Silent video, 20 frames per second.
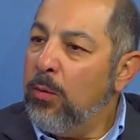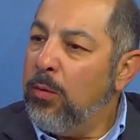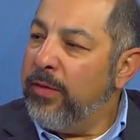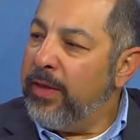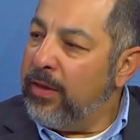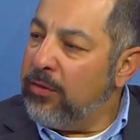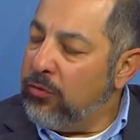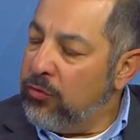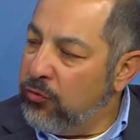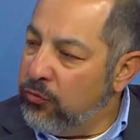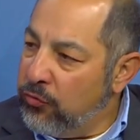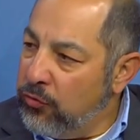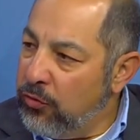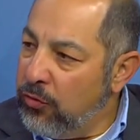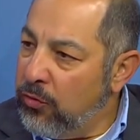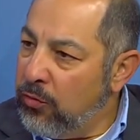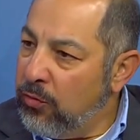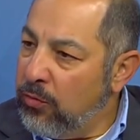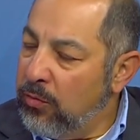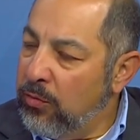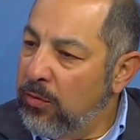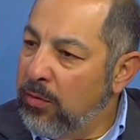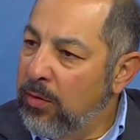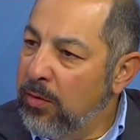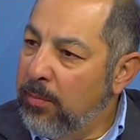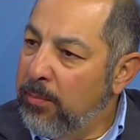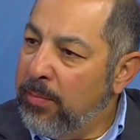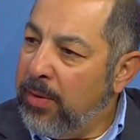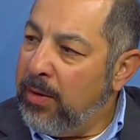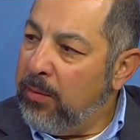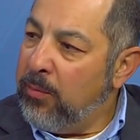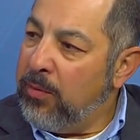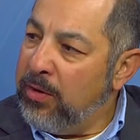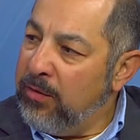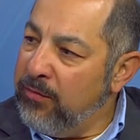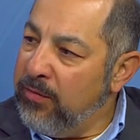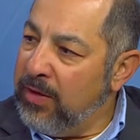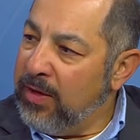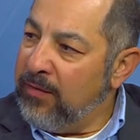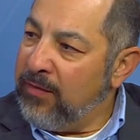Well, that's true. But what
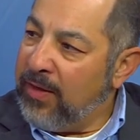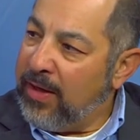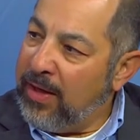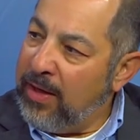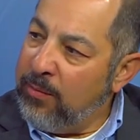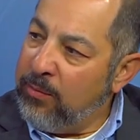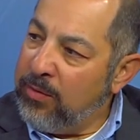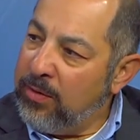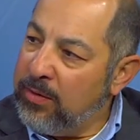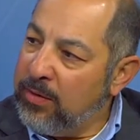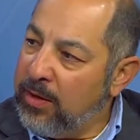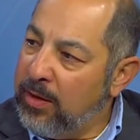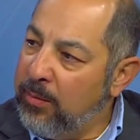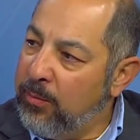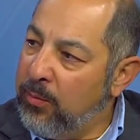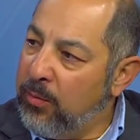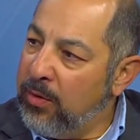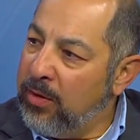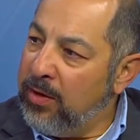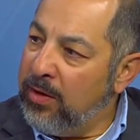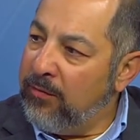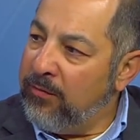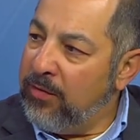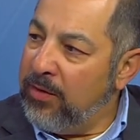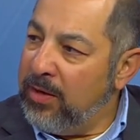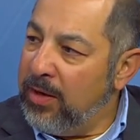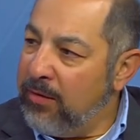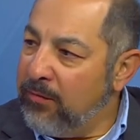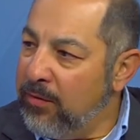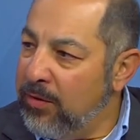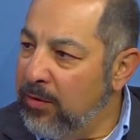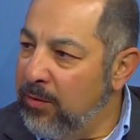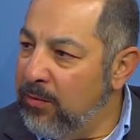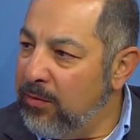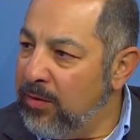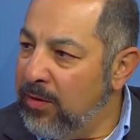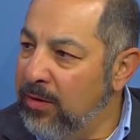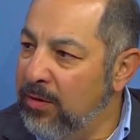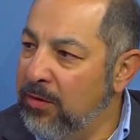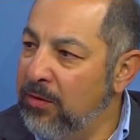if you get the hybrid type, where if you never
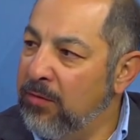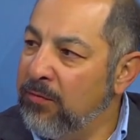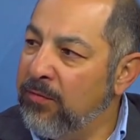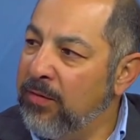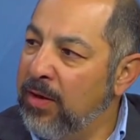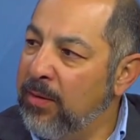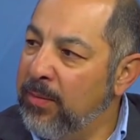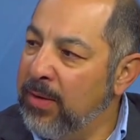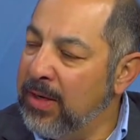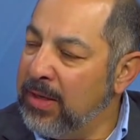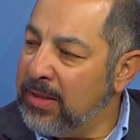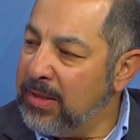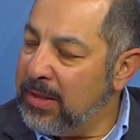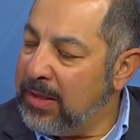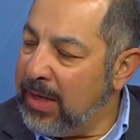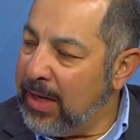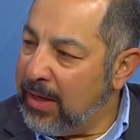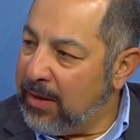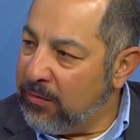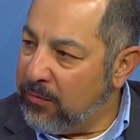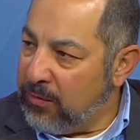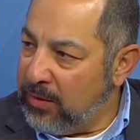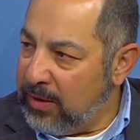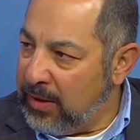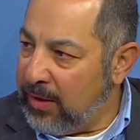use it, your family gets a tax-free